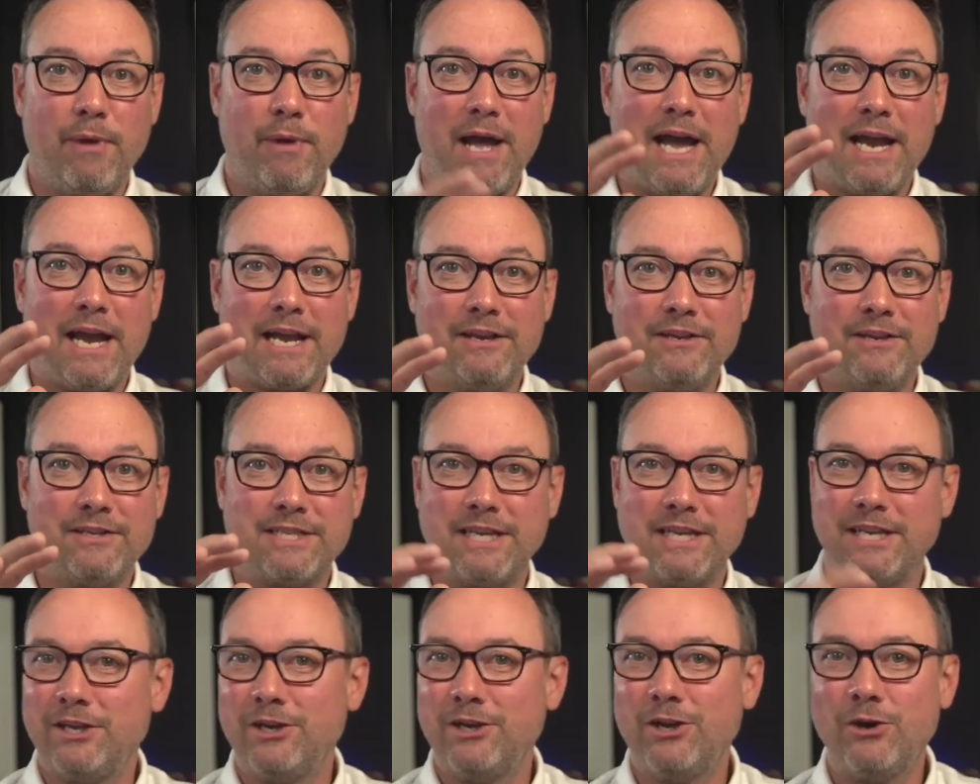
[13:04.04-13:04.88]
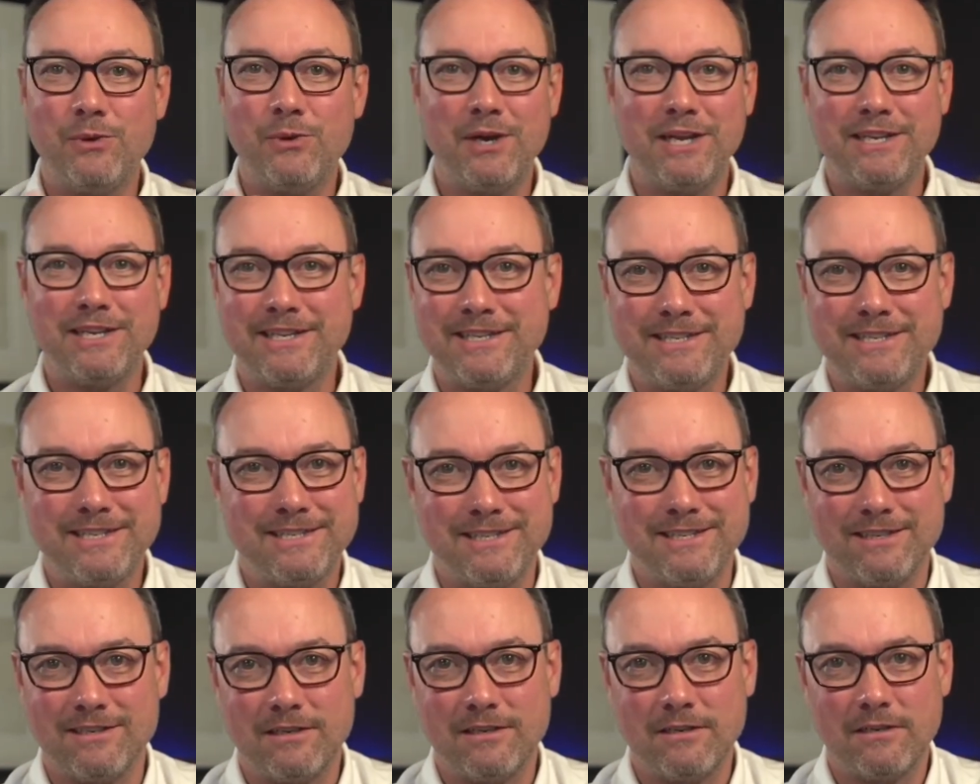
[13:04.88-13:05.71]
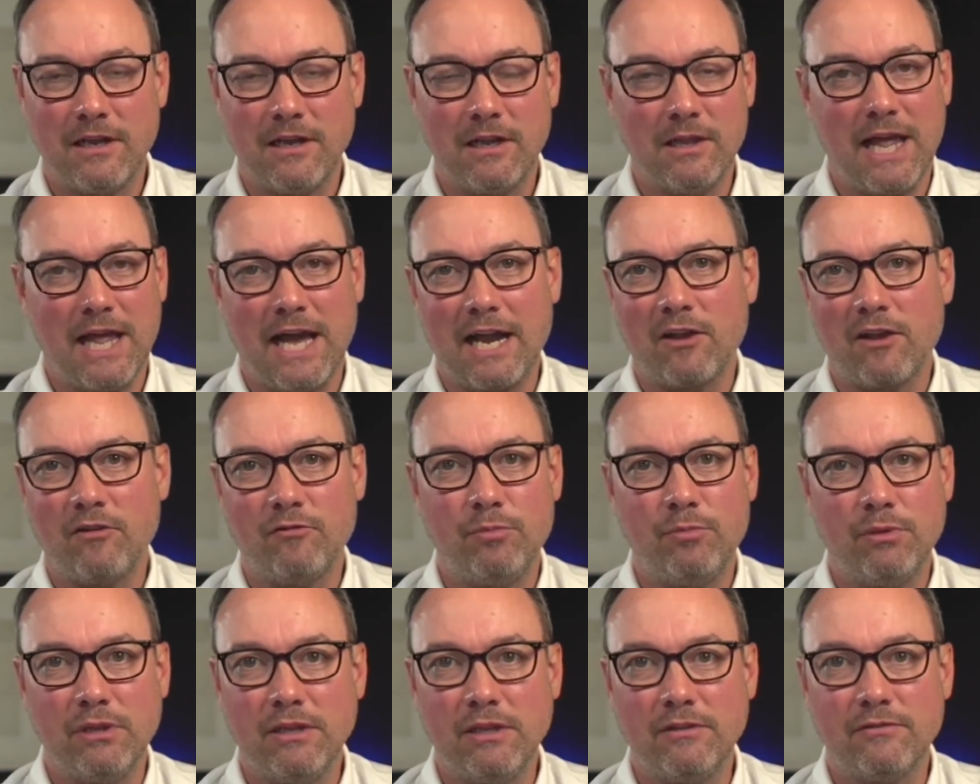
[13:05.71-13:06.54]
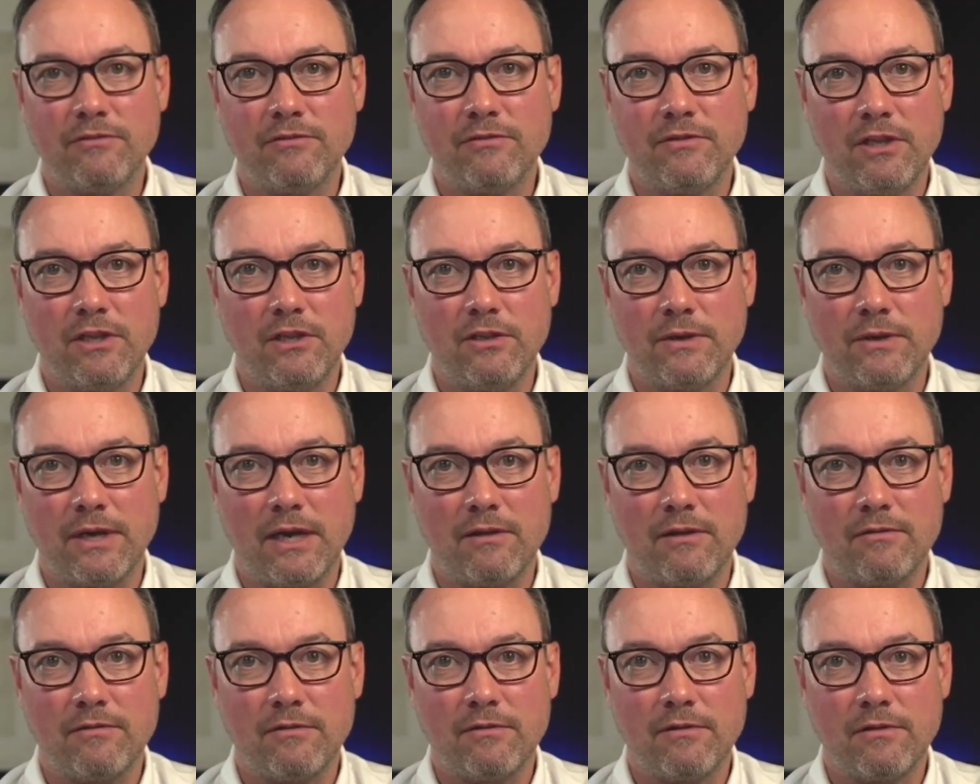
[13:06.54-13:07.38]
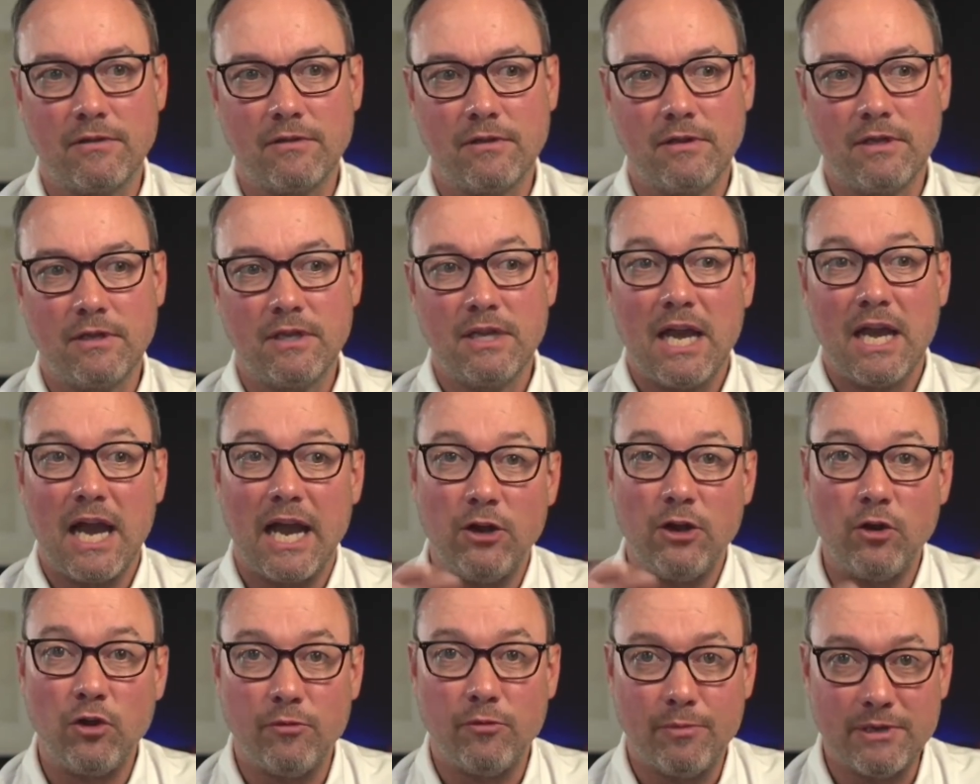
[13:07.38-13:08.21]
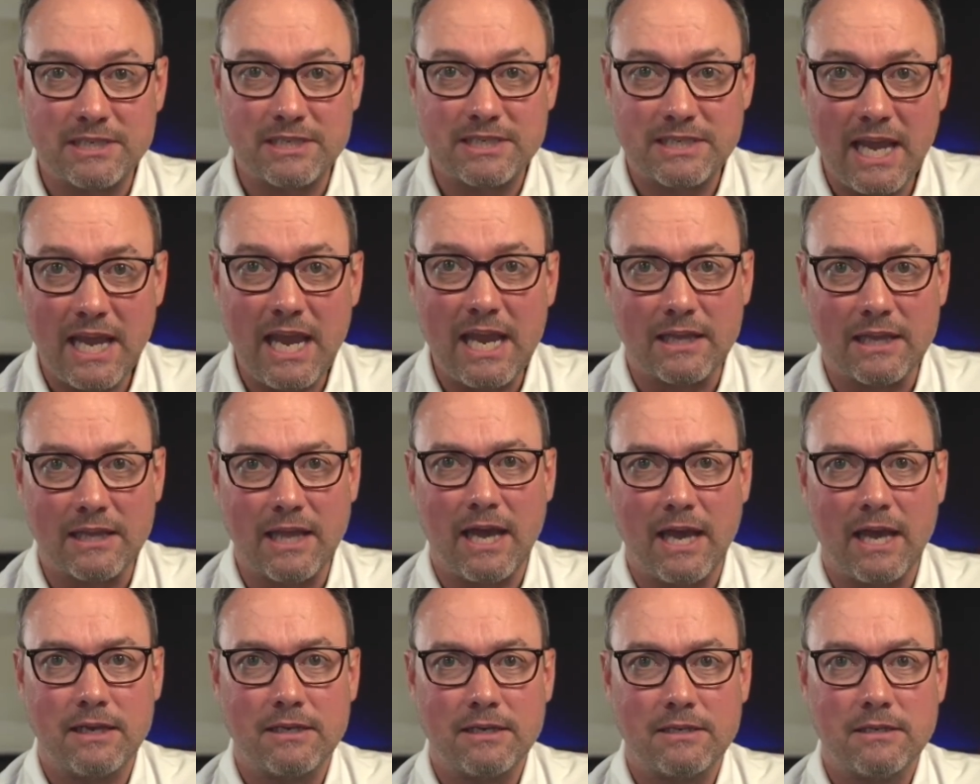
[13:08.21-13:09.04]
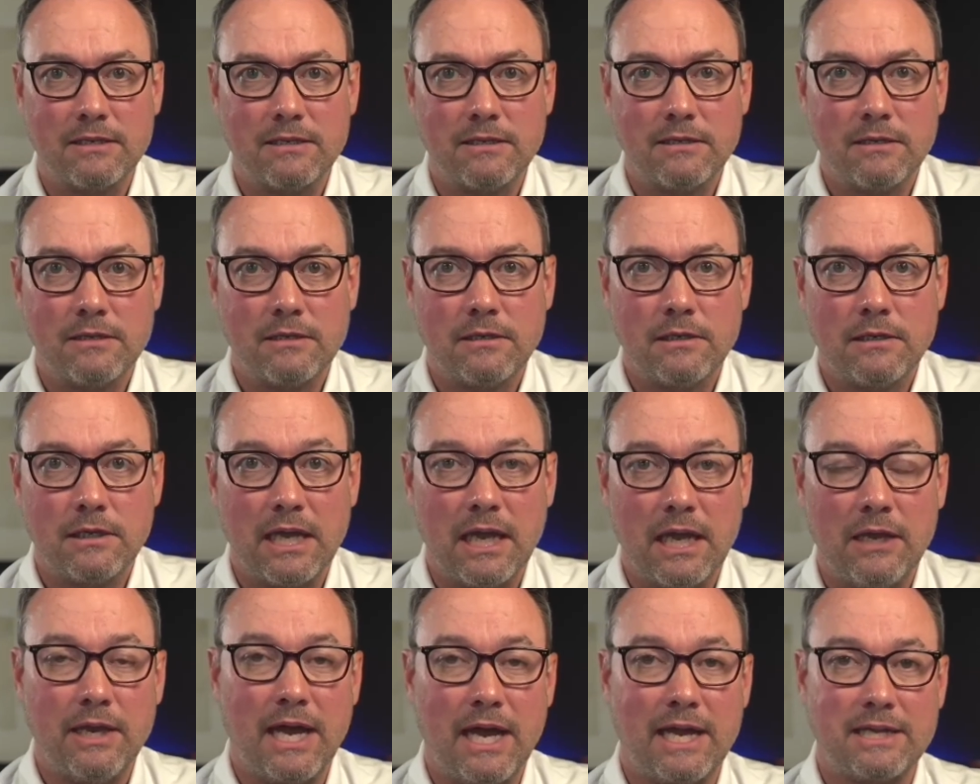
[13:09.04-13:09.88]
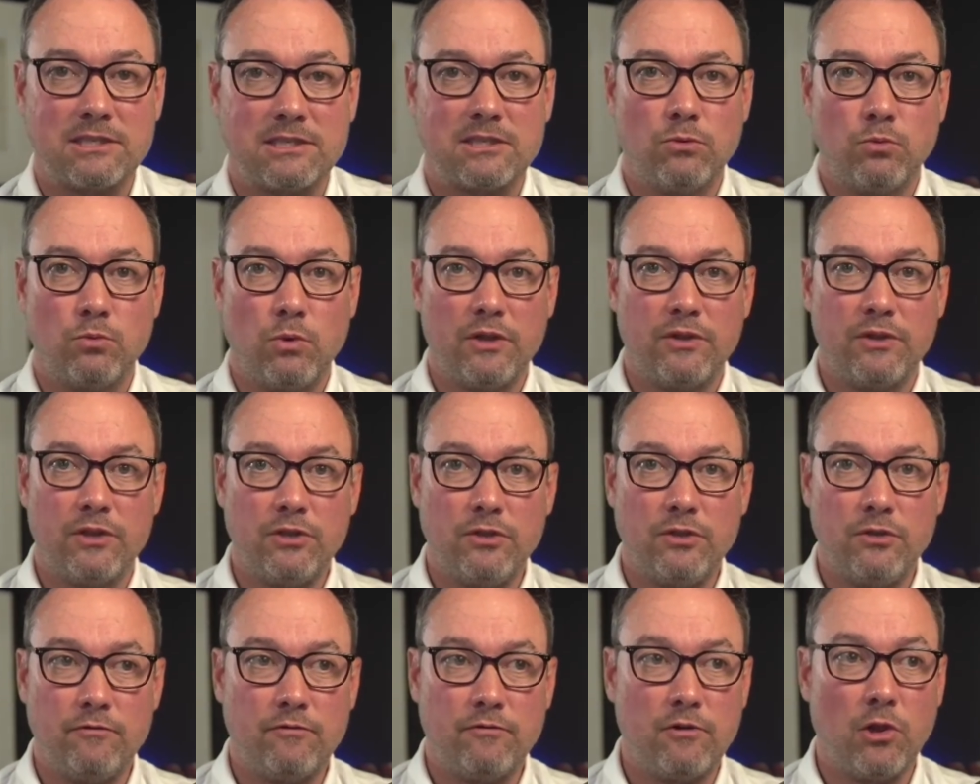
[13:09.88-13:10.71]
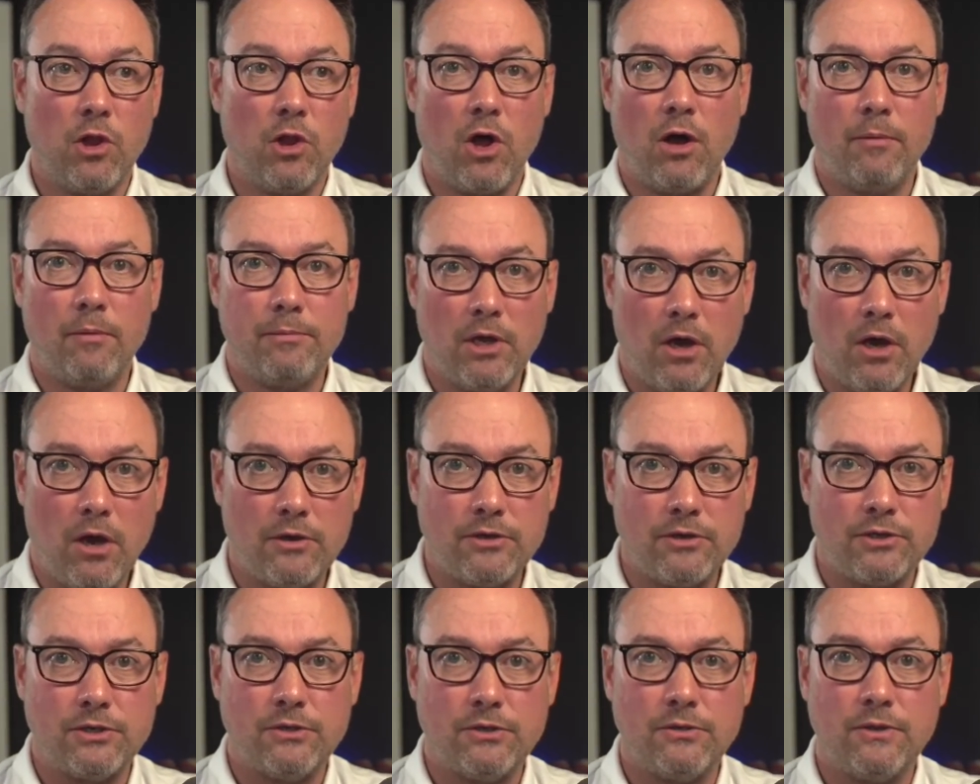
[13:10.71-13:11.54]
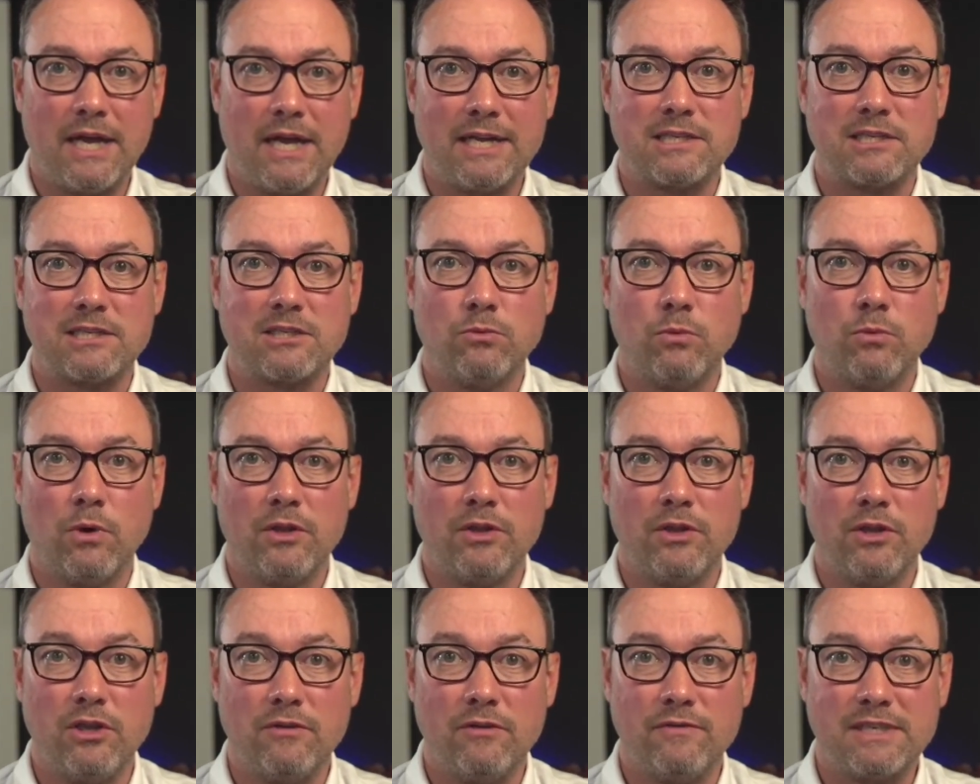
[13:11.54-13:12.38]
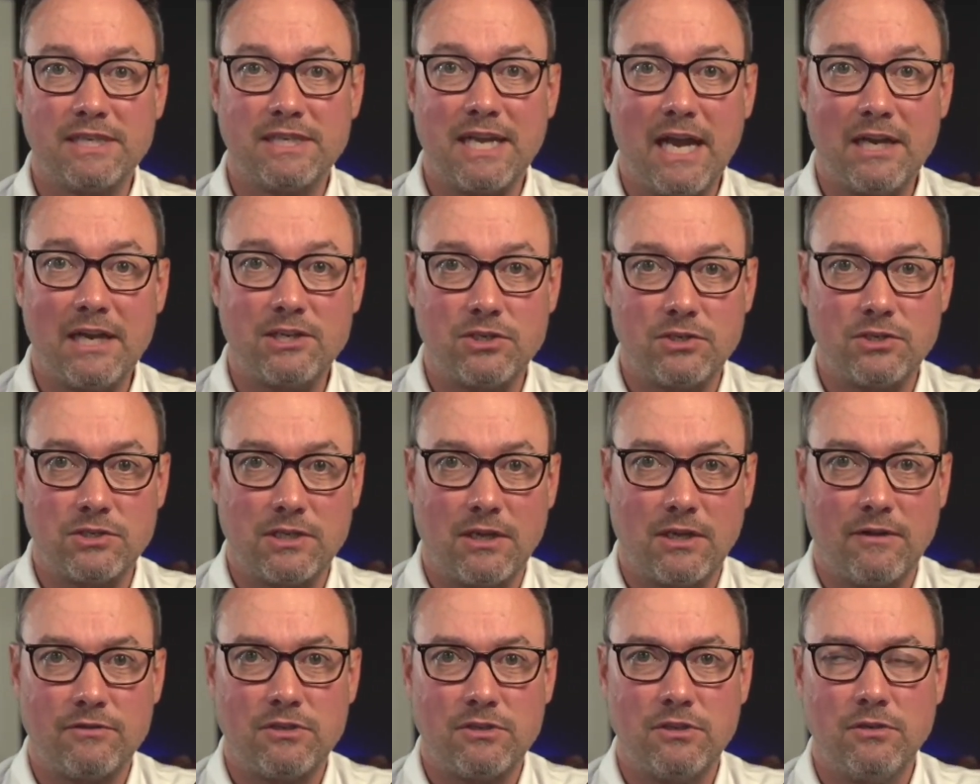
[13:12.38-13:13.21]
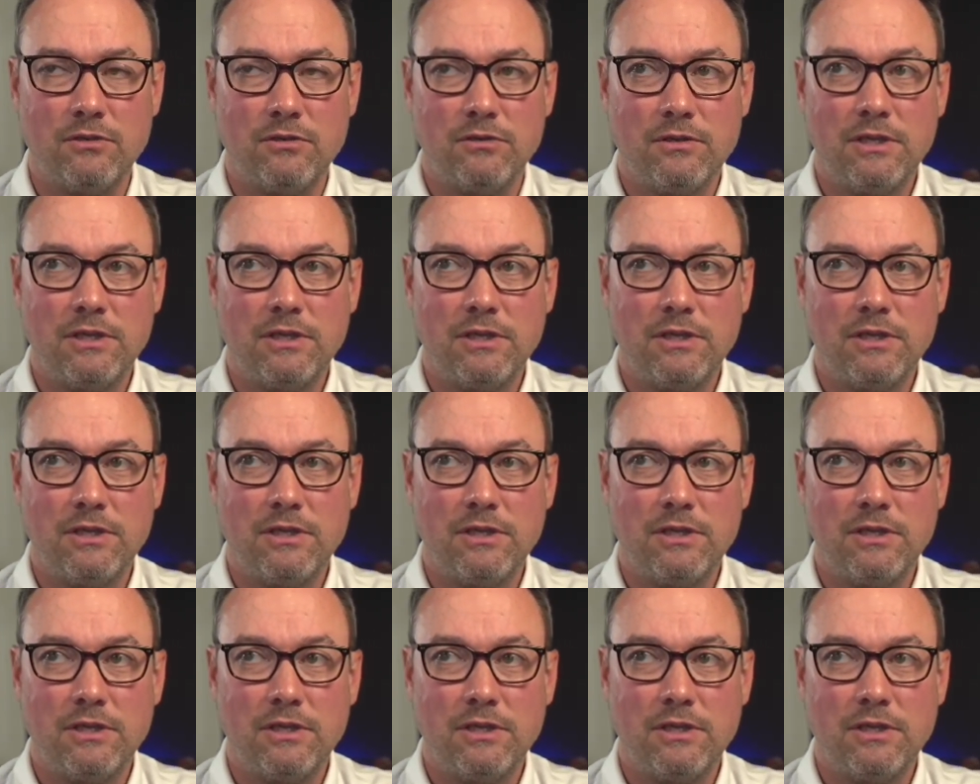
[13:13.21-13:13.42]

and you say, you know what, this isn't a lack of belief that you have. I know you've been saying that, and that's the one that you've glommed onto. That's the one that you've attached yourself to.